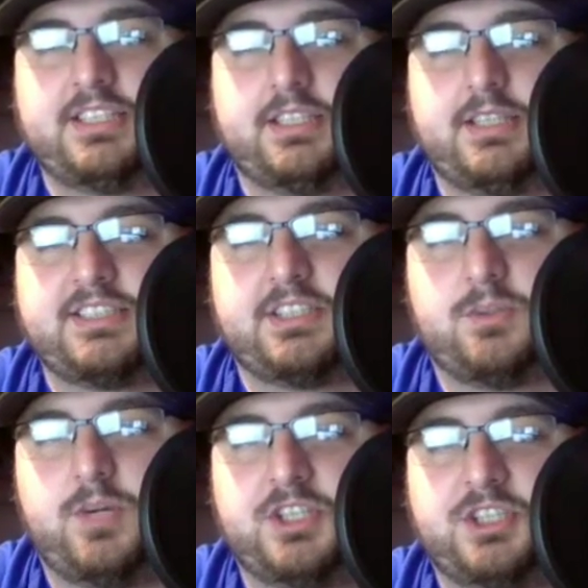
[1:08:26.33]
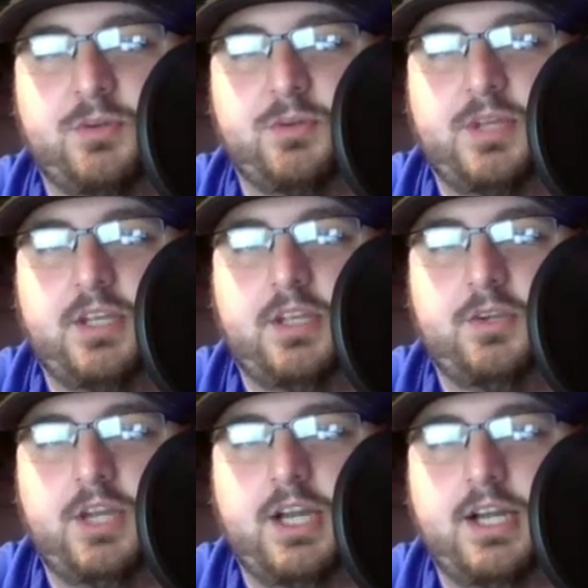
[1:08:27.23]
That's the question with me. You
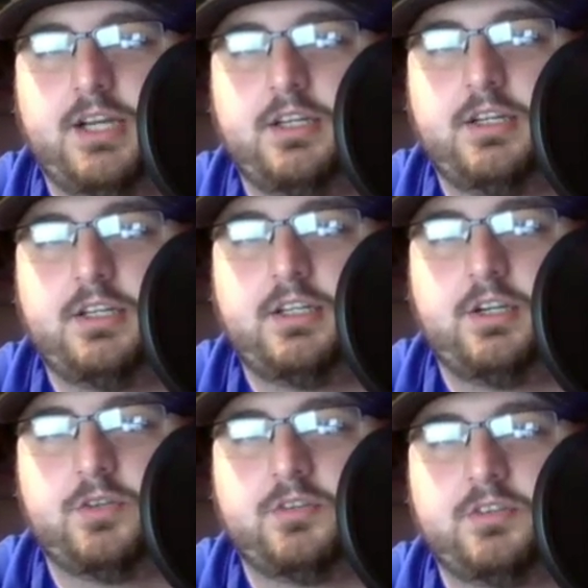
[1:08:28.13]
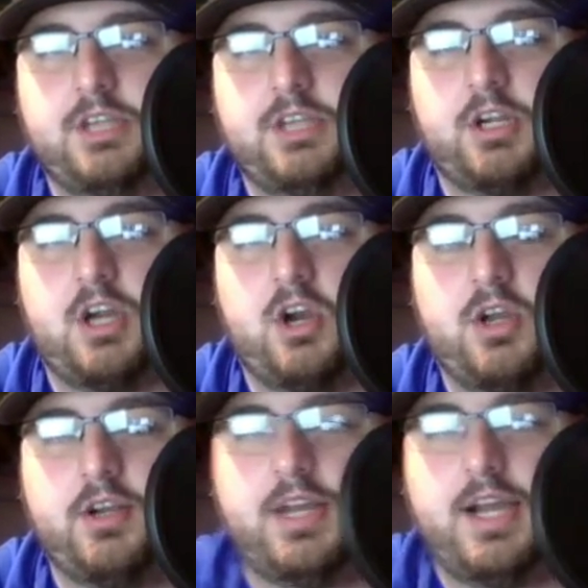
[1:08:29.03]
got Derek Carr
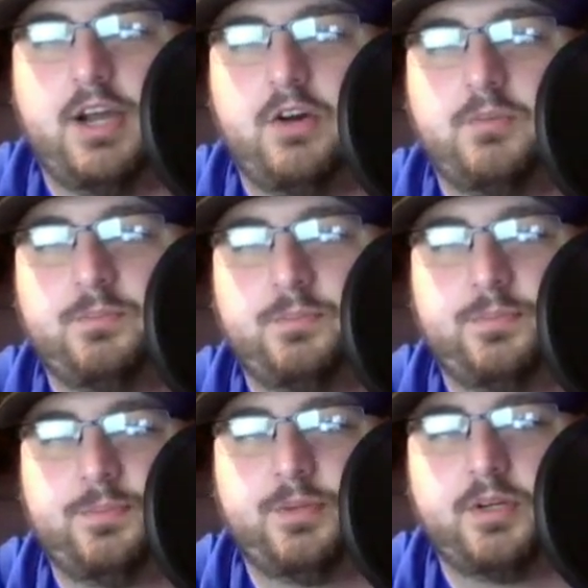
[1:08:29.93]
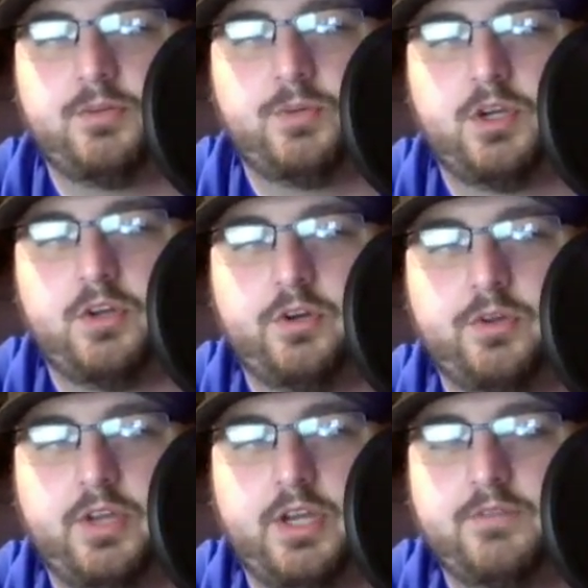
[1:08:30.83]
there now, but we all know
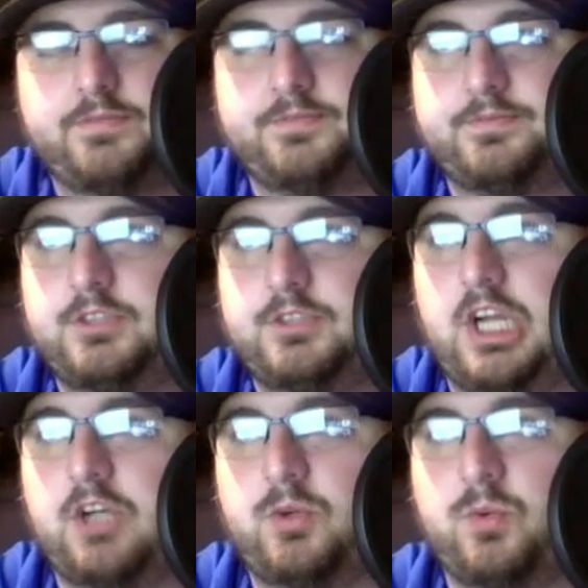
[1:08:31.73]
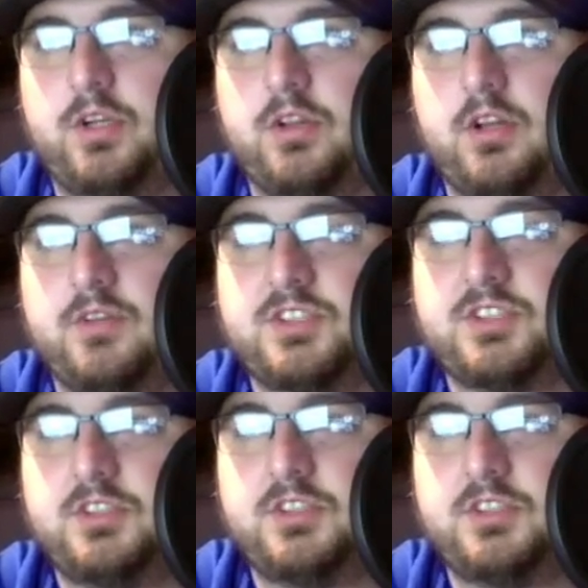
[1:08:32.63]
that John Gruden loves